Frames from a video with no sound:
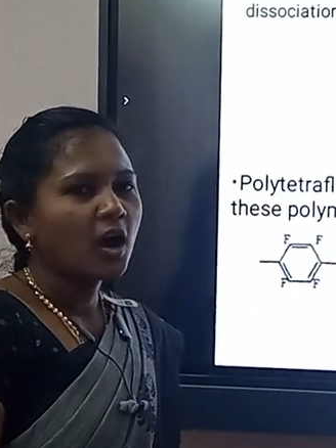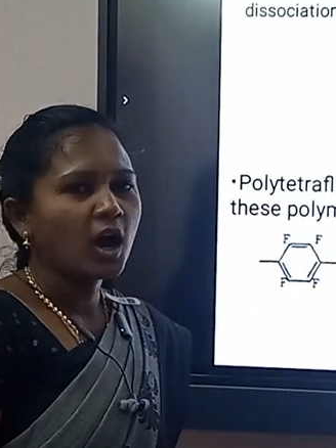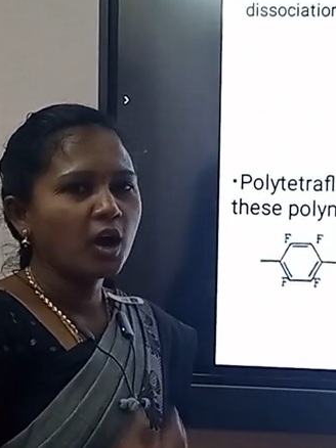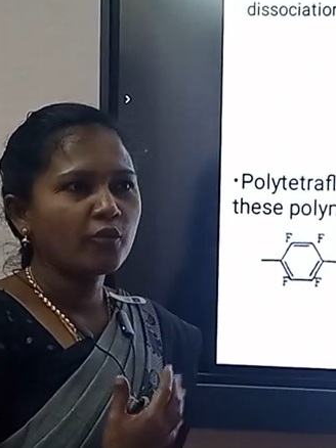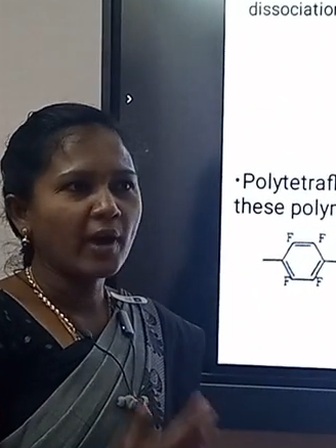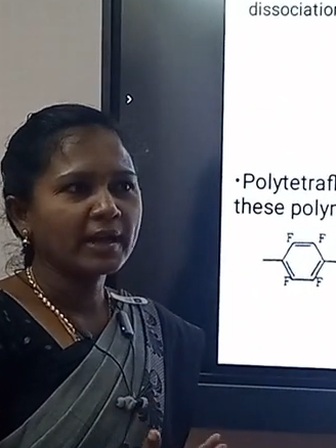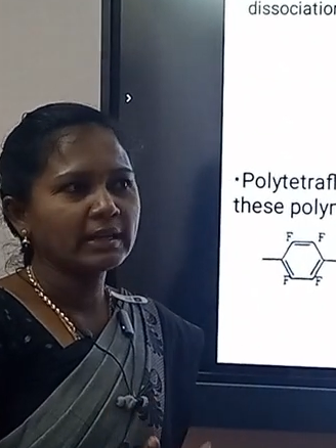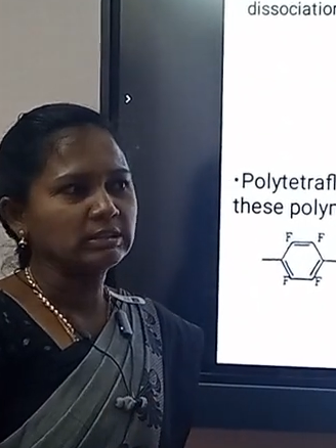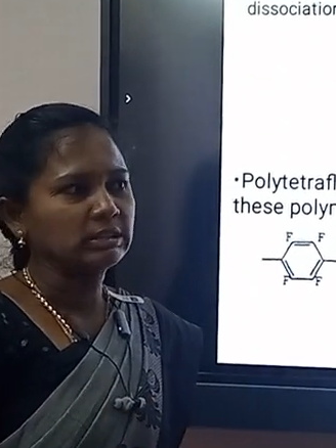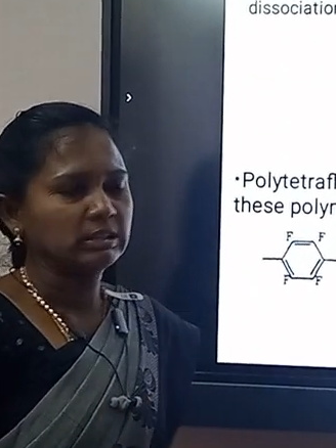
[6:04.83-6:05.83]

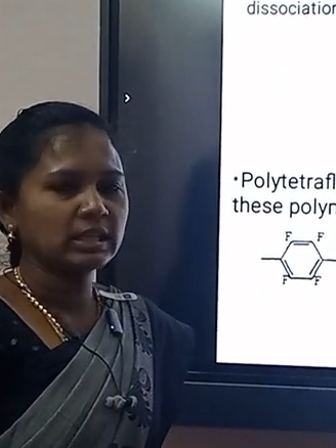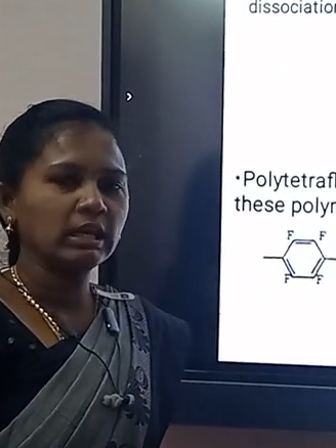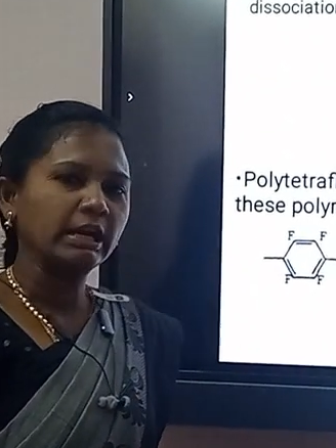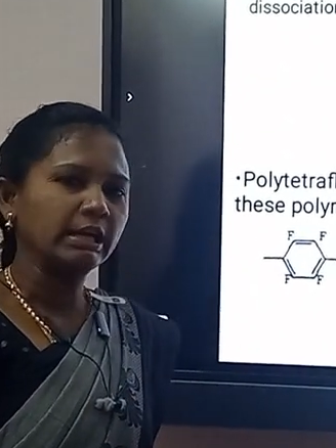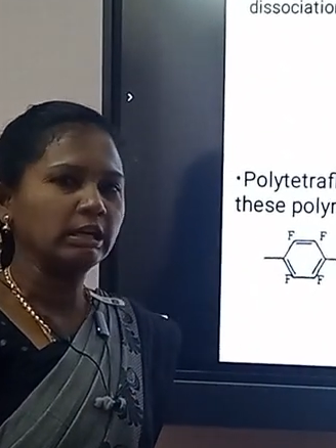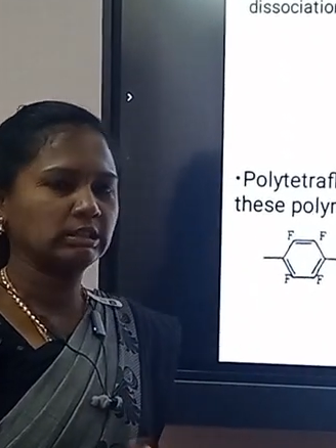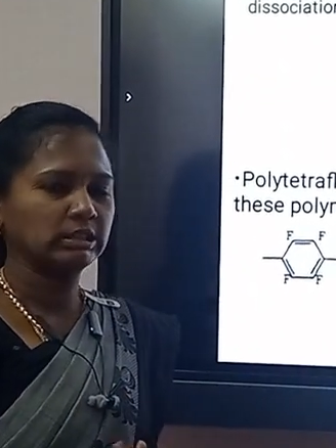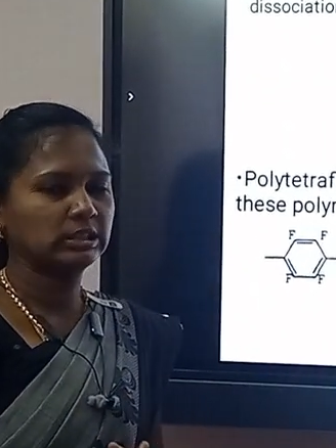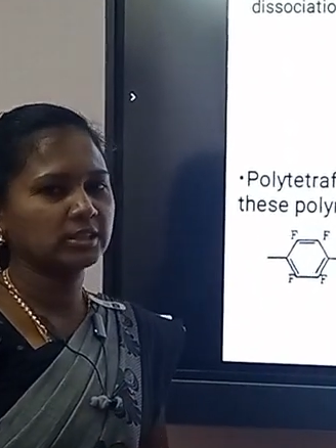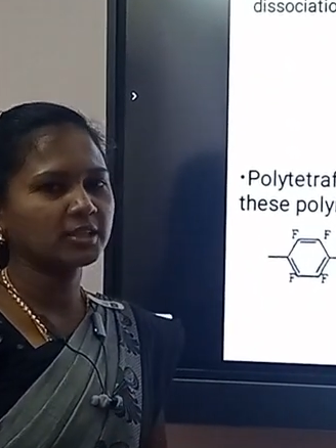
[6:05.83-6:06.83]
fire resistant, heat
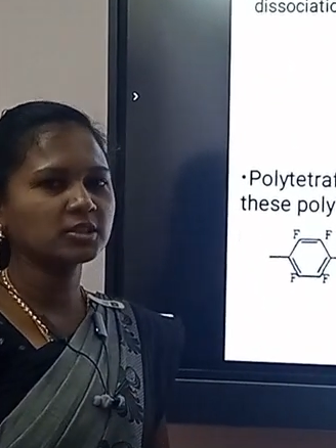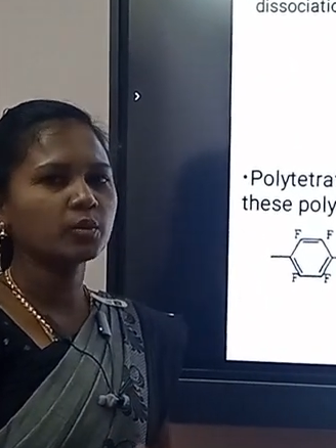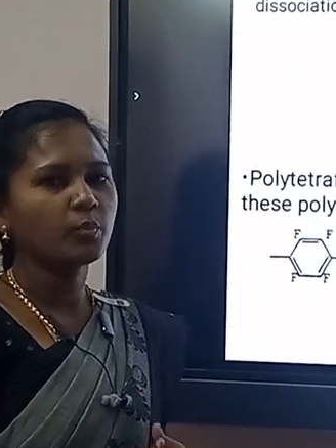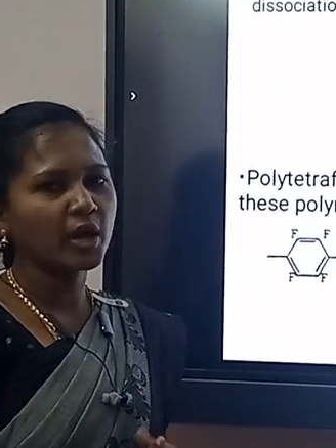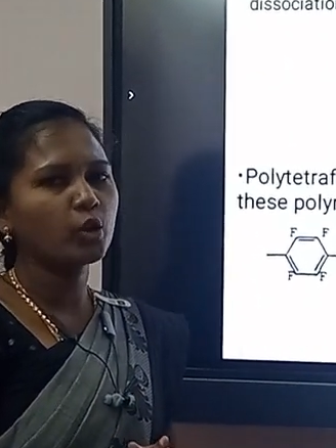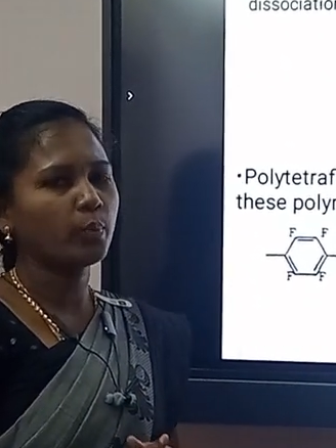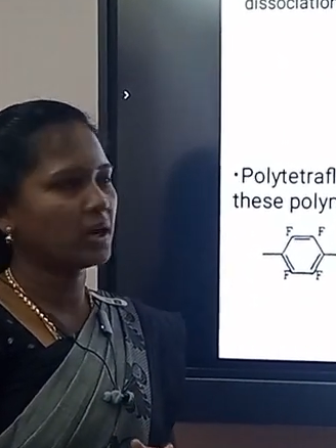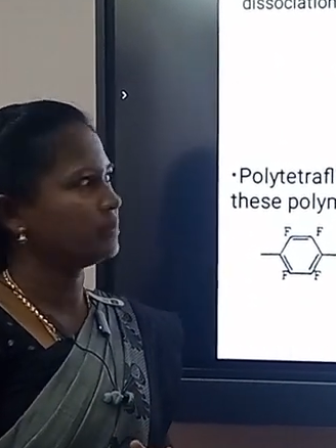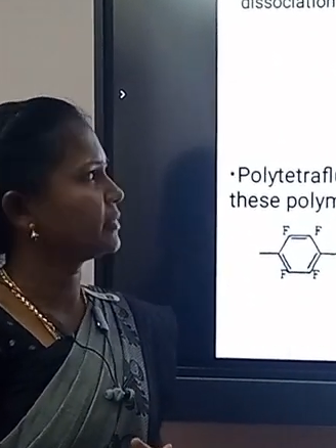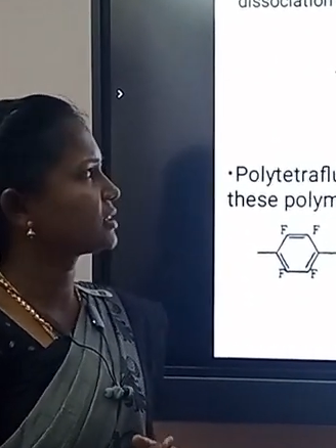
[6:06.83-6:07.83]
resistant
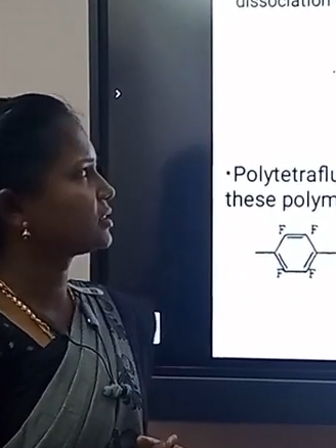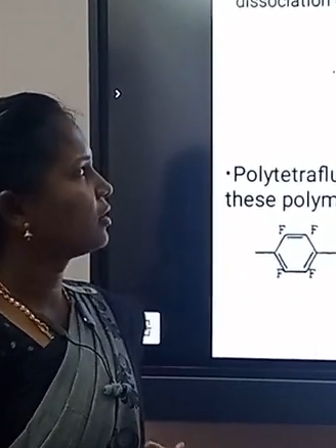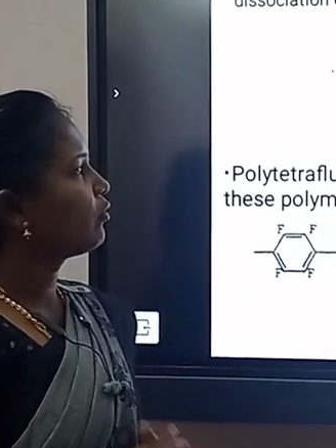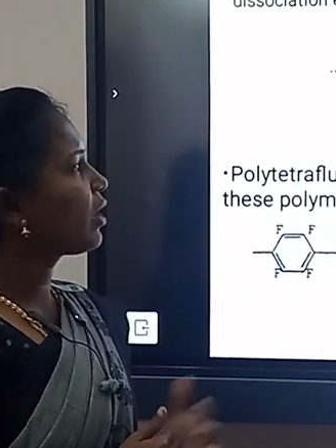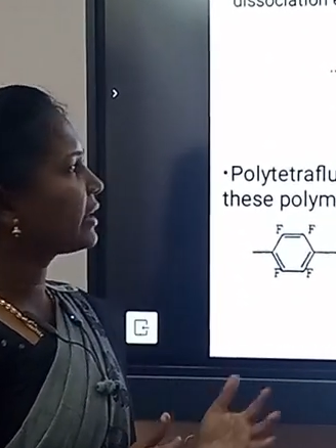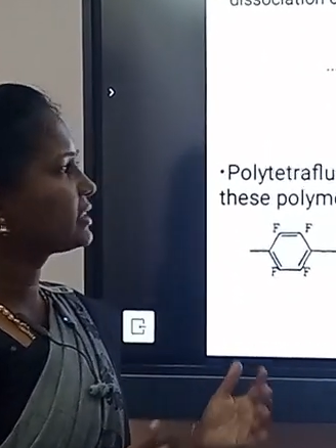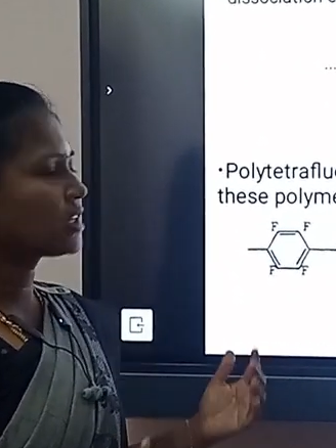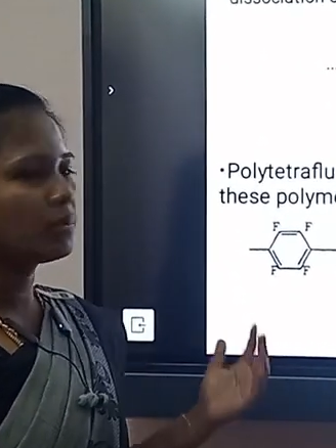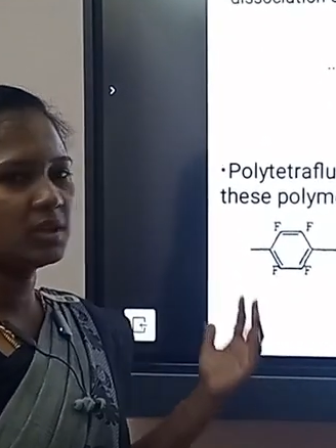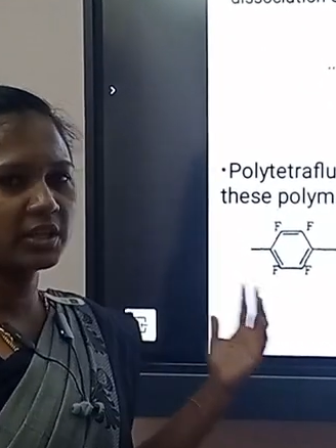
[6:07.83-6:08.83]
biopolymers. For
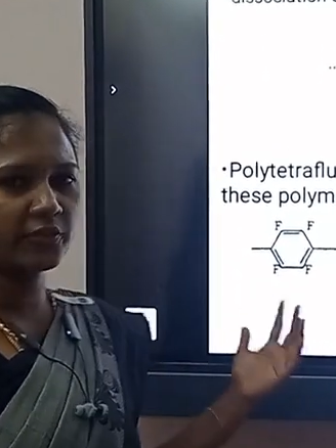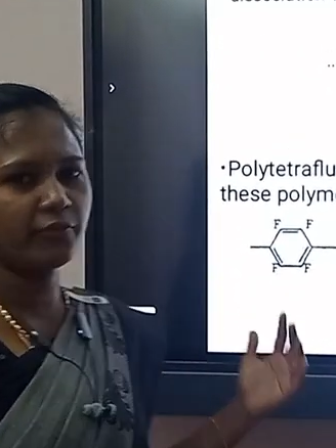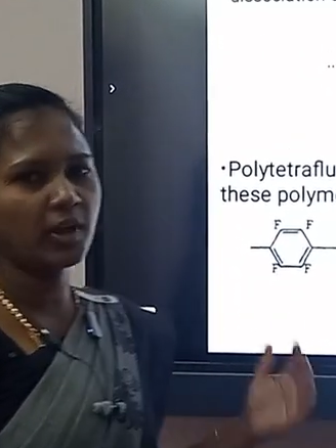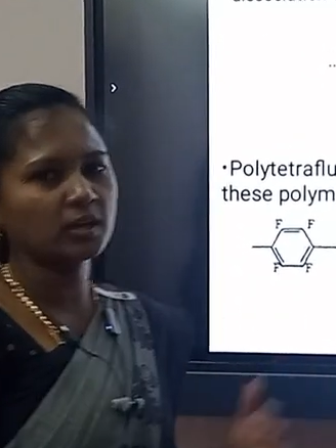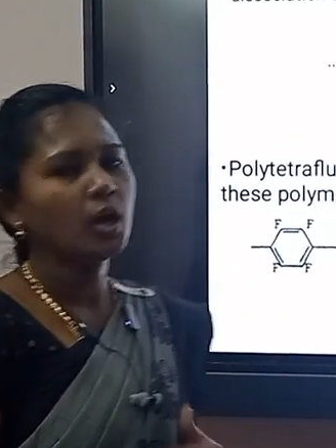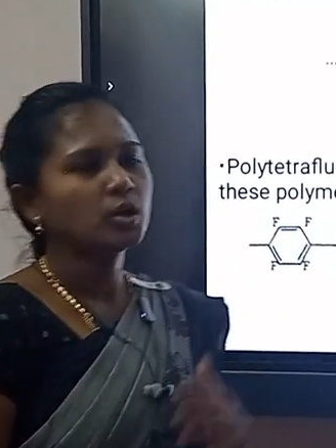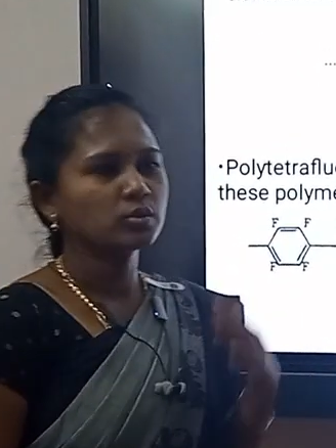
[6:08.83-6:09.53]
example, Teflon.